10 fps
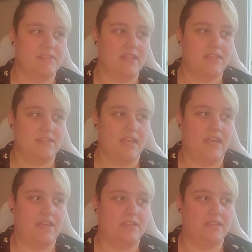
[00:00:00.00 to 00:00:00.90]
And
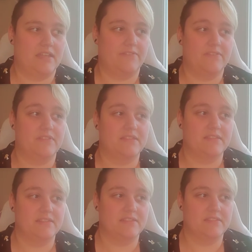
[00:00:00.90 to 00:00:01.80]
then if
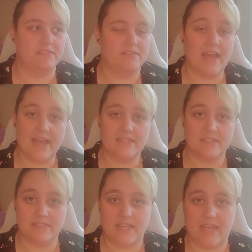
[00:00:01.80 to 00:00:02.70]
that
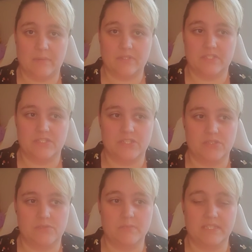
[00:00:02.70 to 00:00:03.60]
doesn't happen
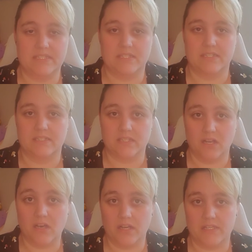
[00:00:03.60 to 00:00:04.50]
to be the
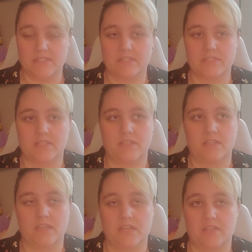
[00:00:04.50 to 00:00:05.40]
cause,
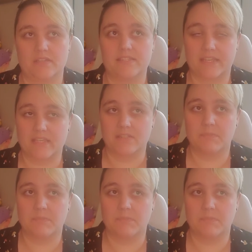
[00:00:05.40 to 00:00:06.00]
the second